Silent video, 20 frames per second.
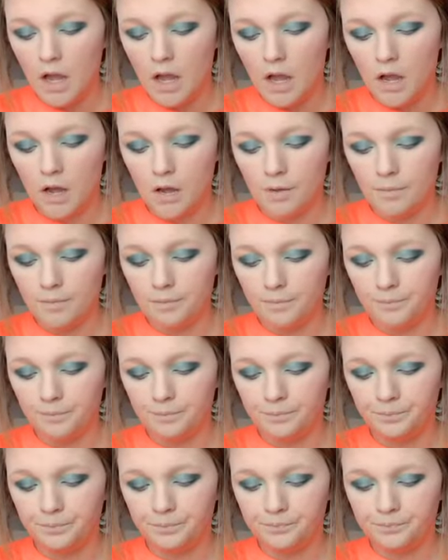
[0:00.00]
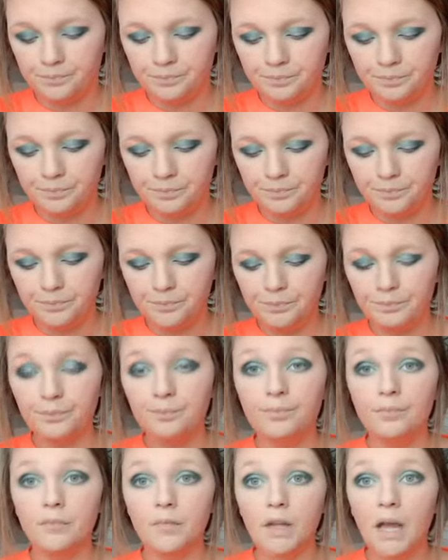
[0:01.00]
Um,
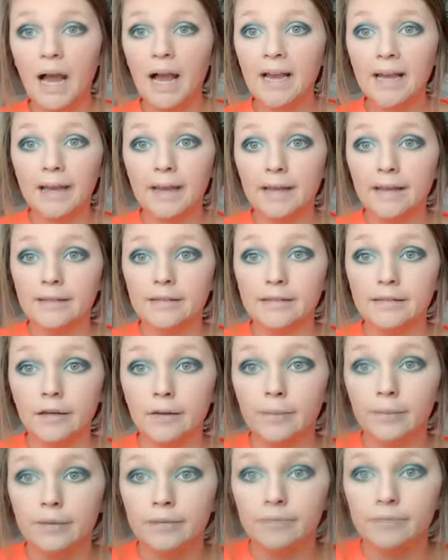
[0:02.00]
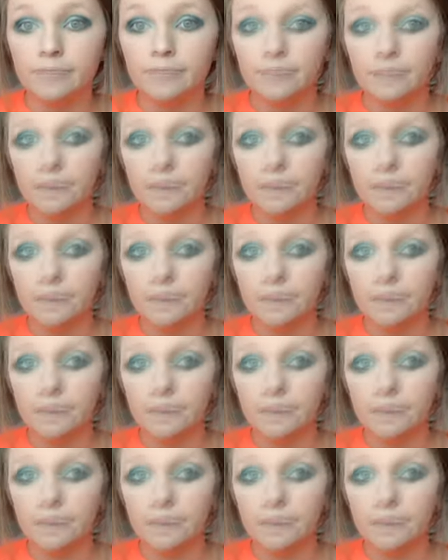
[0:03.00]
I can't get this open.